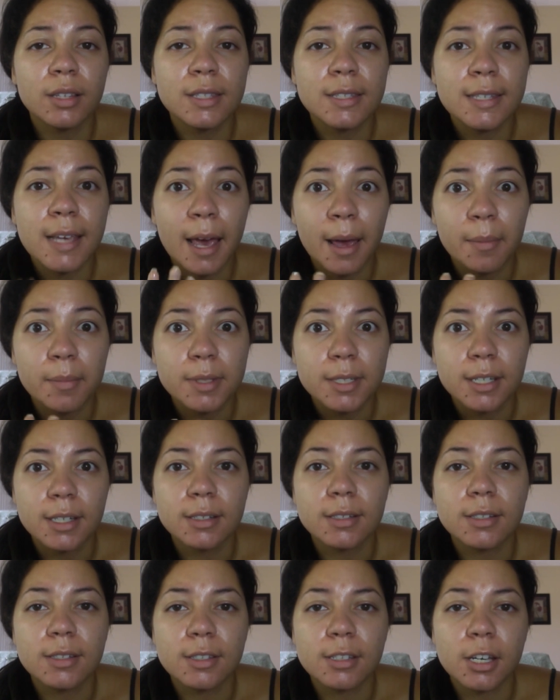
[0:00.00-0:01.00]

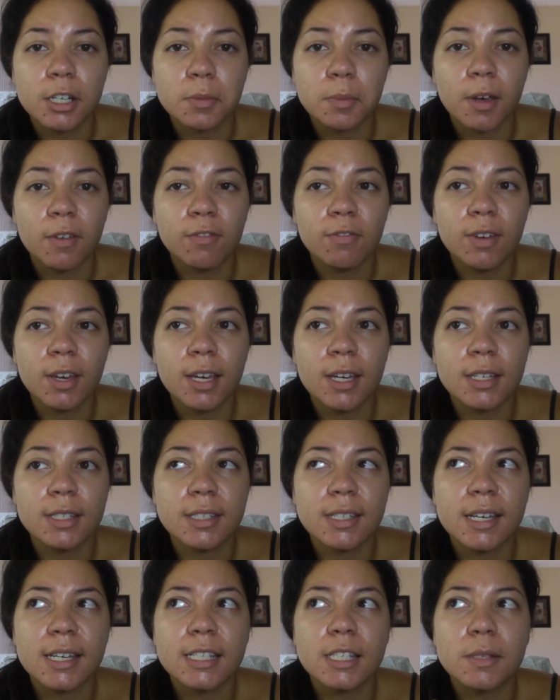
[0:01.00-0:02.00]
tempted to touch my
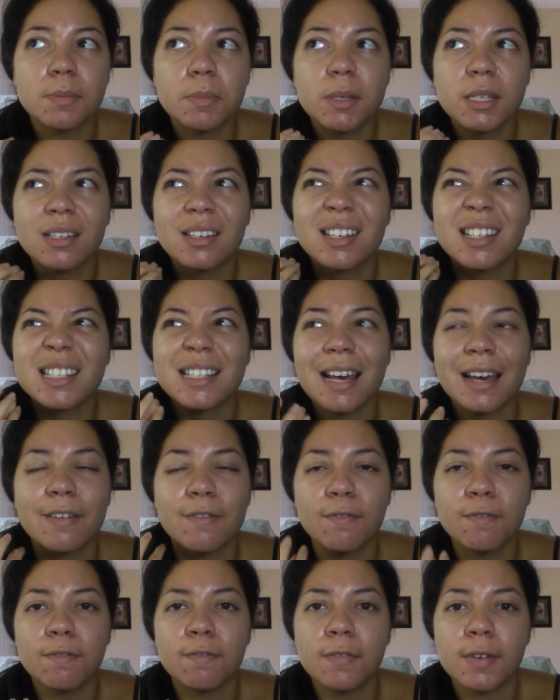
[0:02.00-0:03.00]
face, it's because I
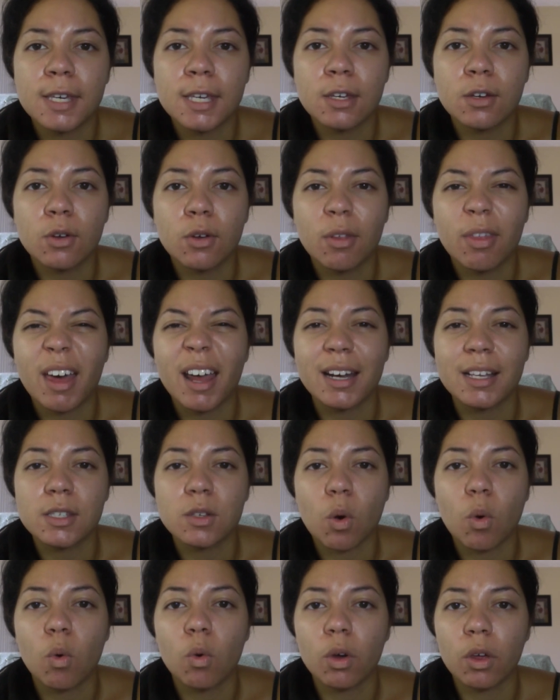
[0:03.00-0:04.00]
feel that it's
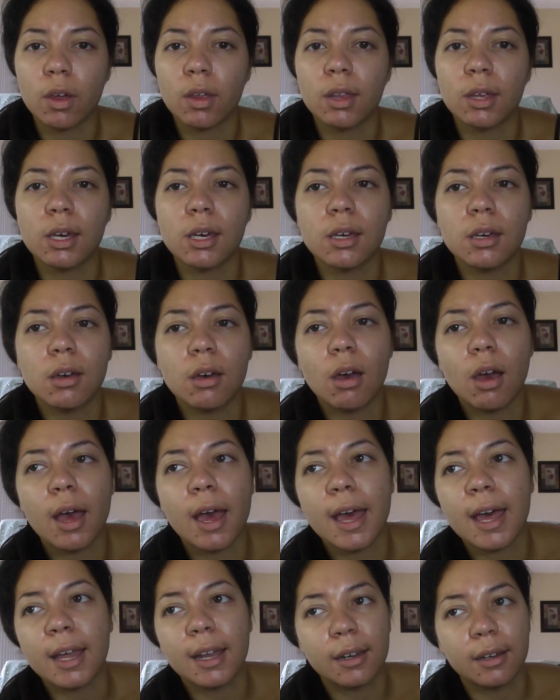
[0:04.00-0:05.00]
oily
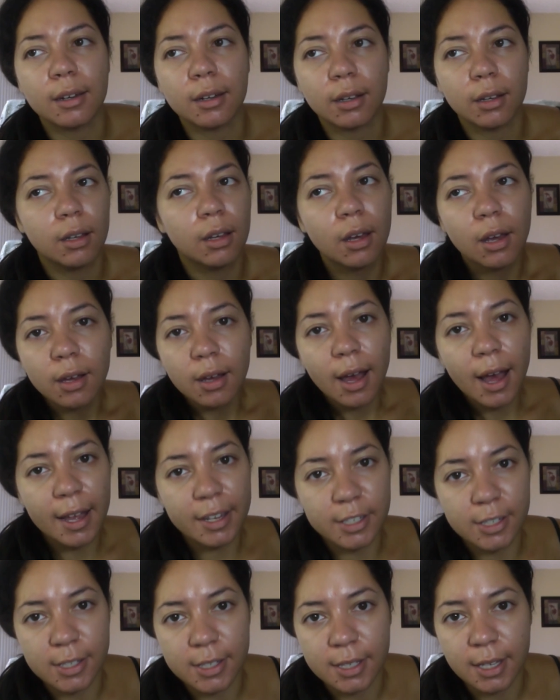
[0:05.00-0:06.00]
and I
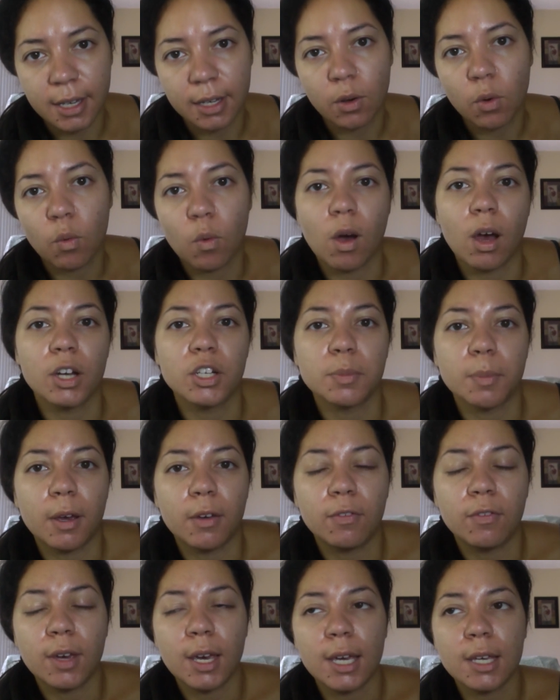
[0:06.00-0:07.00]
just like wash my
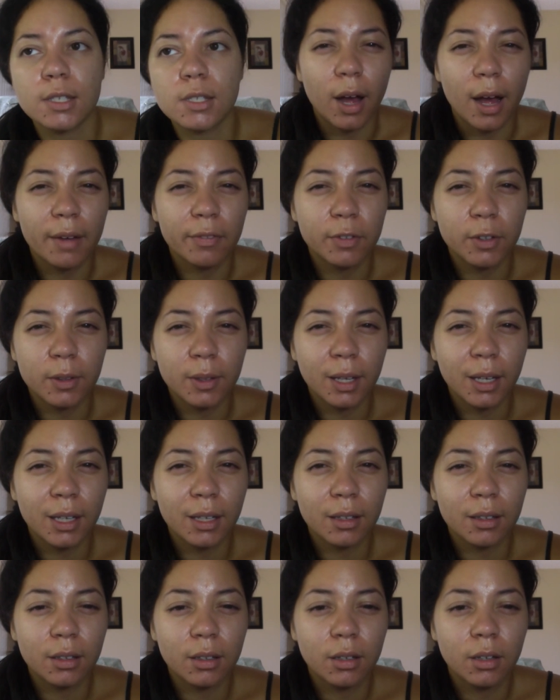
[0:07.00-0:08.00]
face. I feel
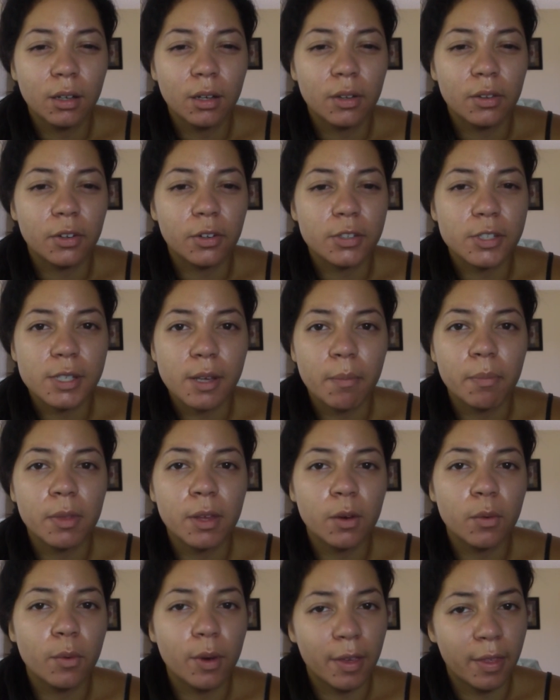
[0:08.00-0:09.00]
like there's
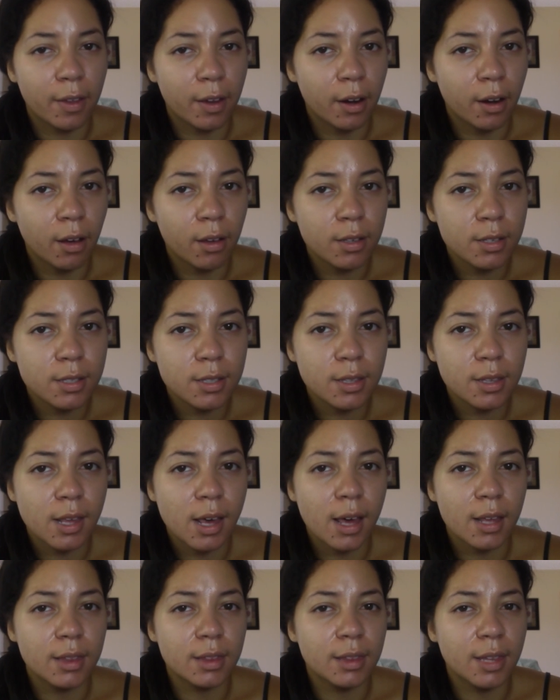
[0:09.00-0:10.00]
something within us
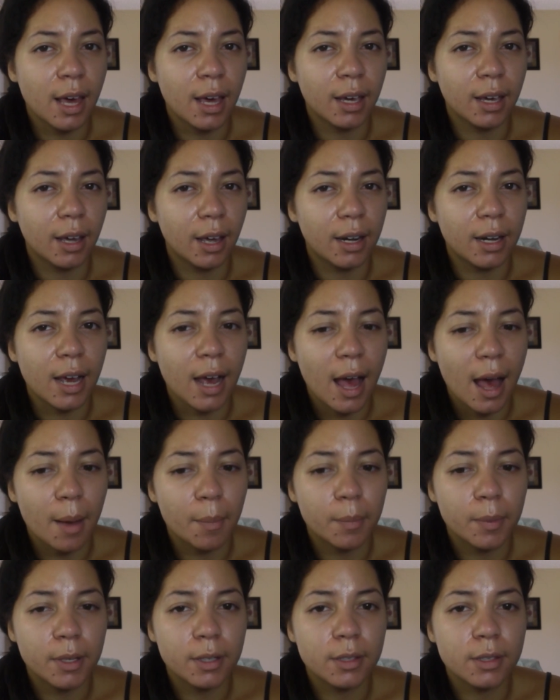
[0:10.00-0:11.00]
that kind of
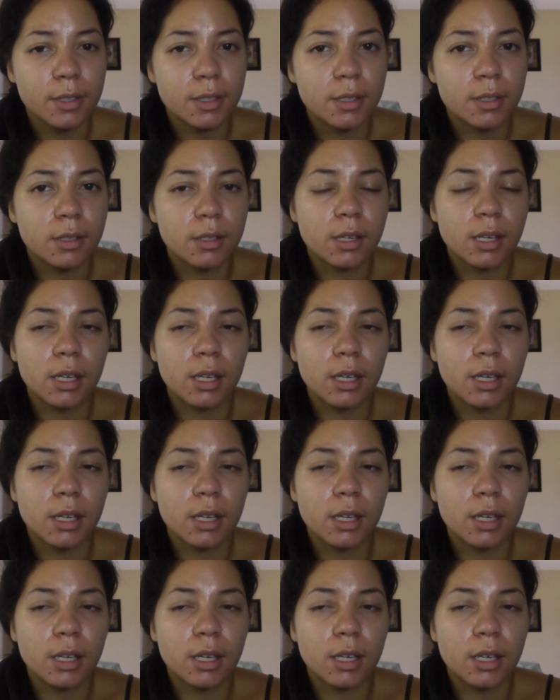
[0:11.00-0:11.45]
happens,